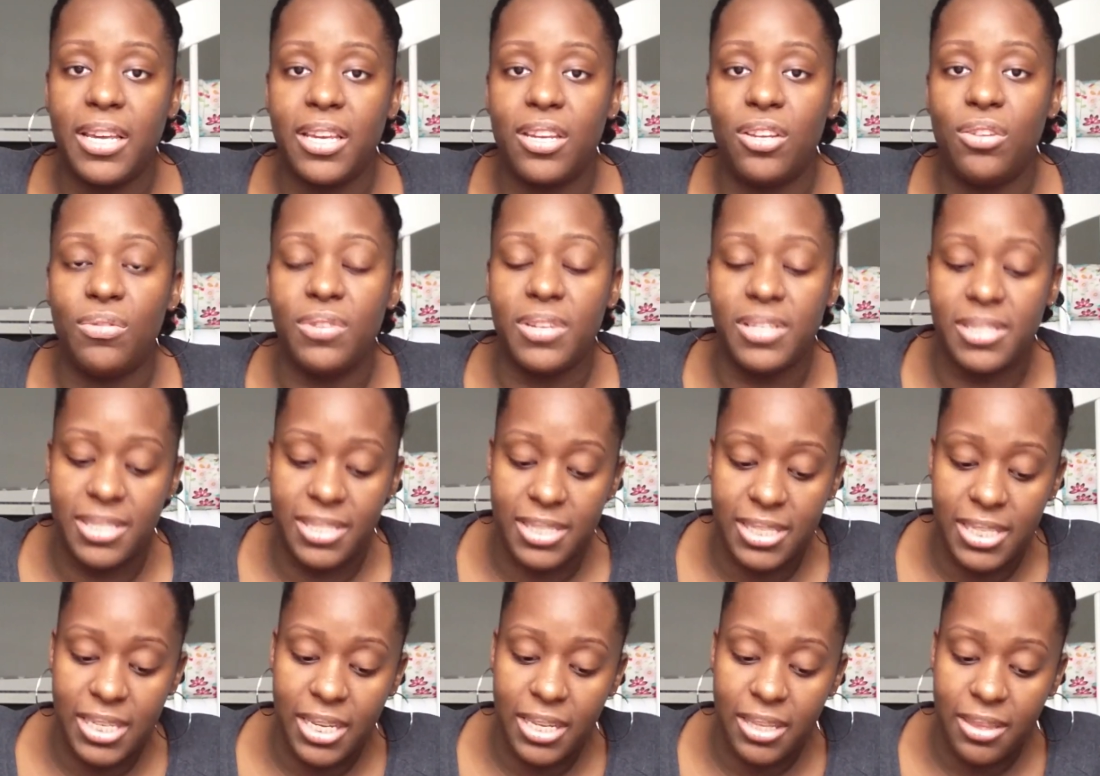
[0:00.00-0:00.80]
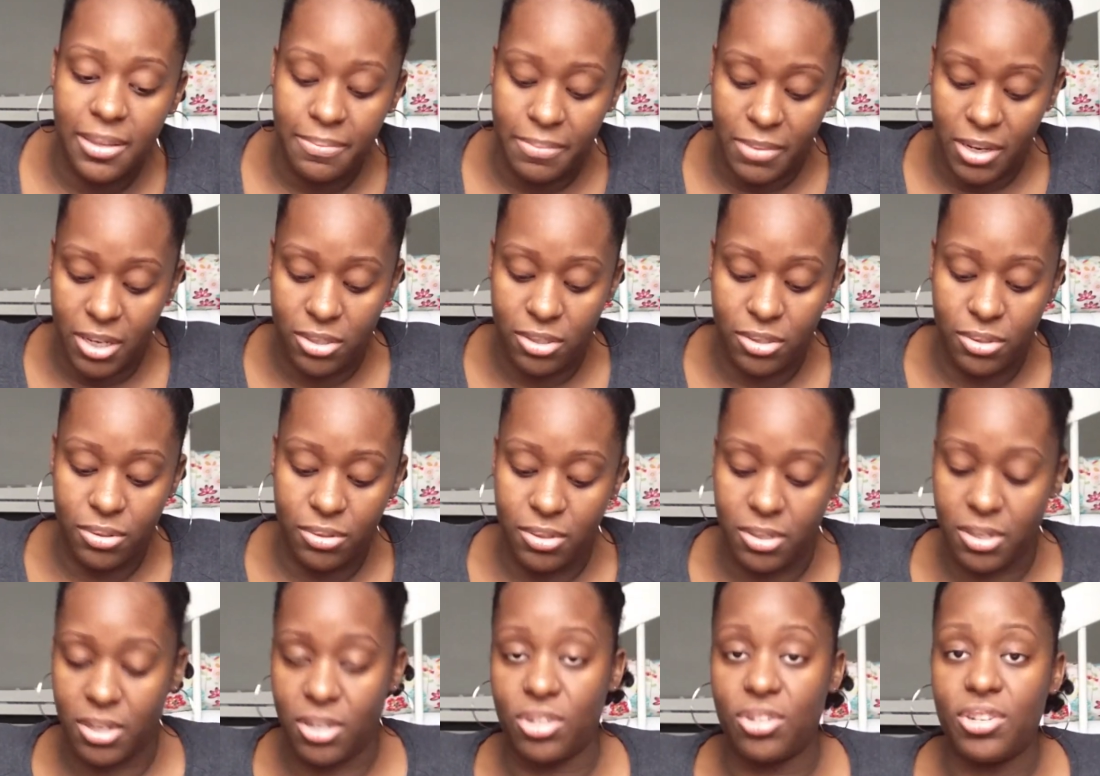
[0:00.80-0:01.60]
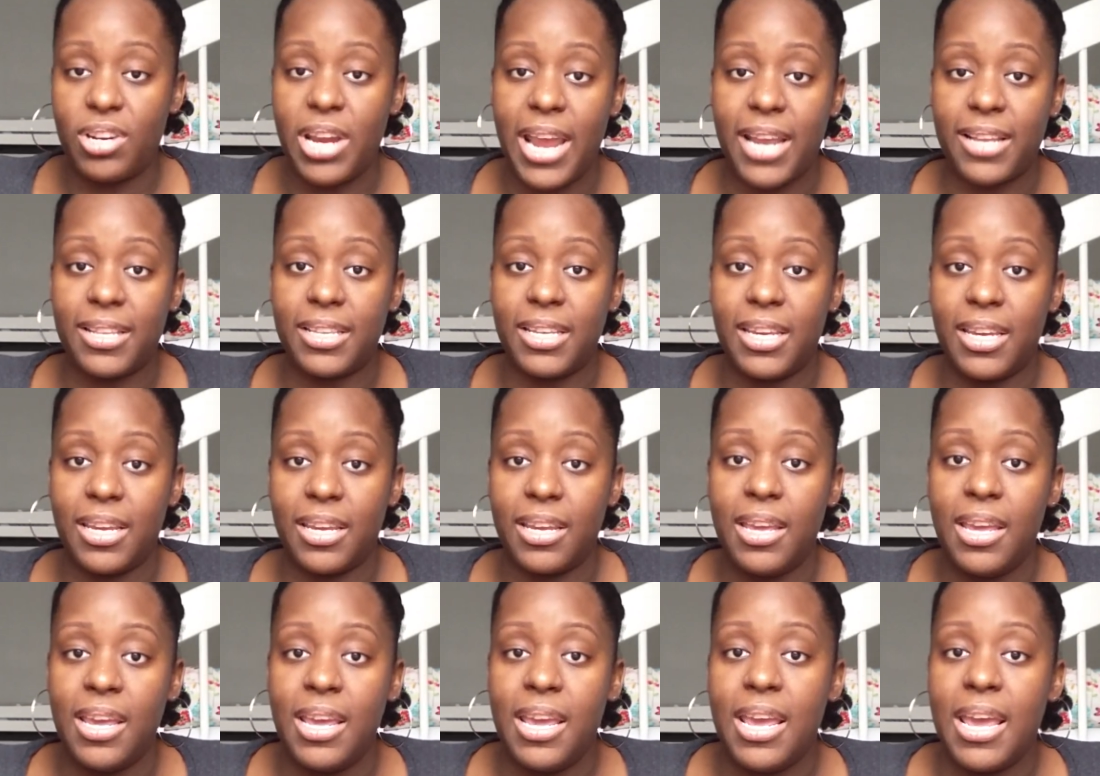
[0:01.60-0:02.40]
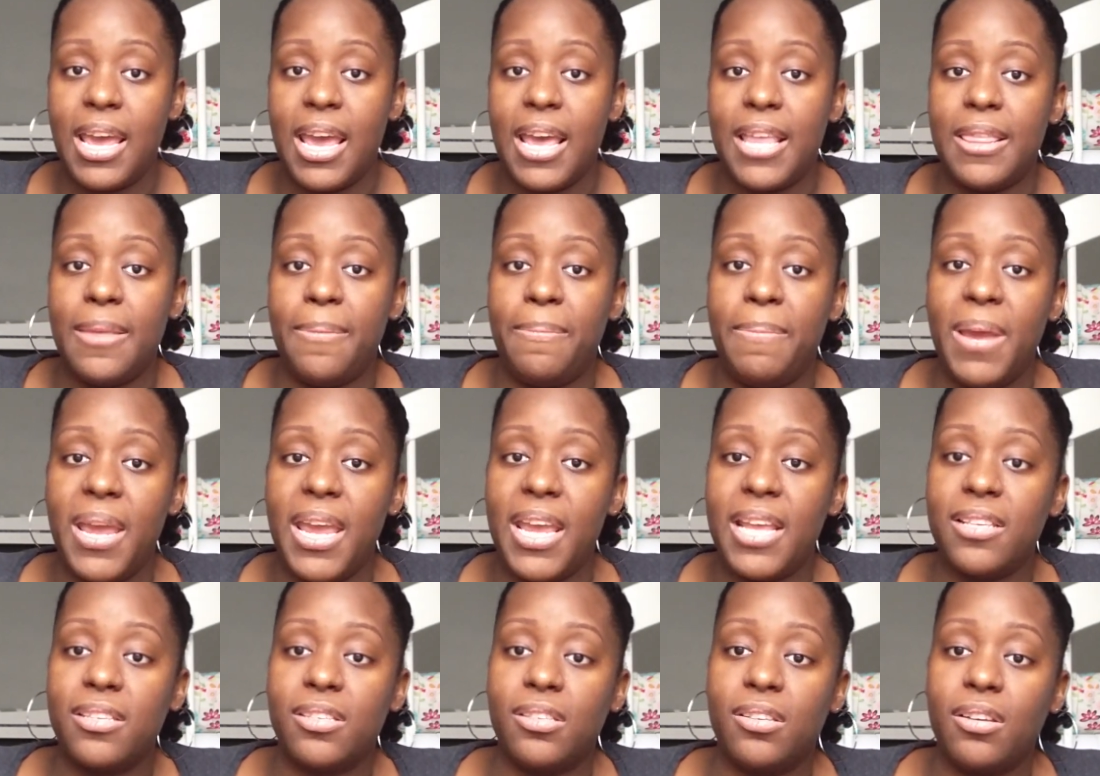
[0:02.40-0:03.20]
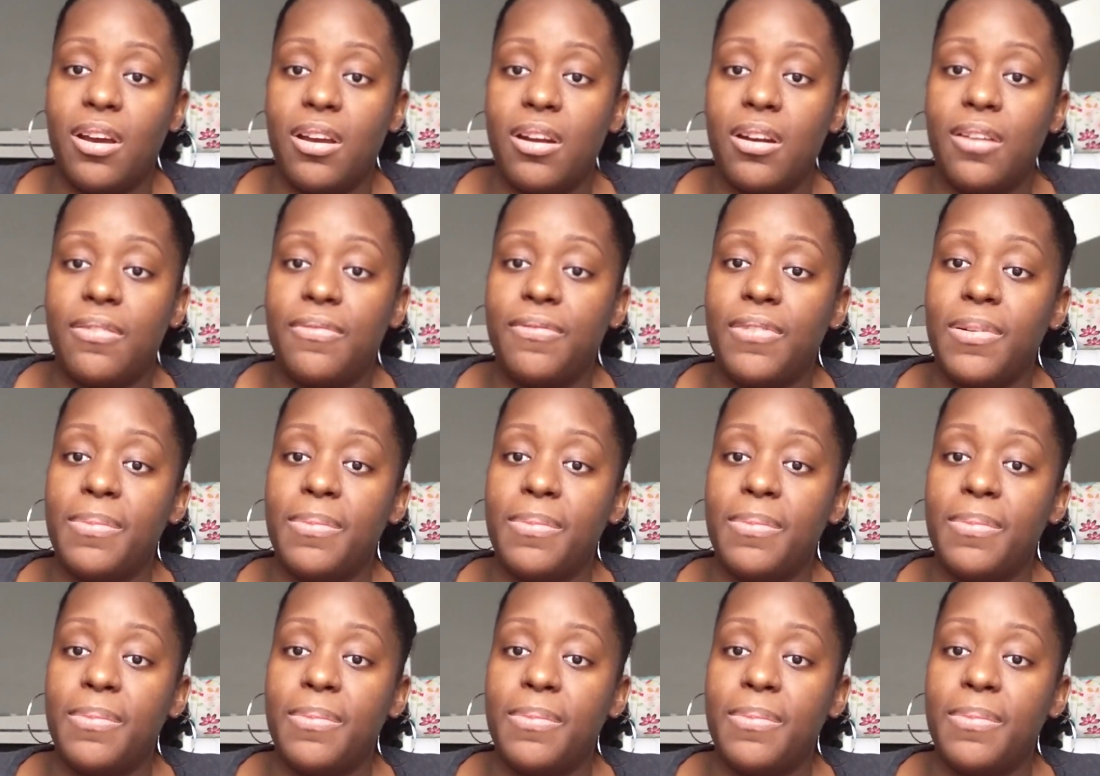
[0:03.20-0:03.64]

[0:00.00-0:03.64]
Like you can see the muscles contracting, and the pain started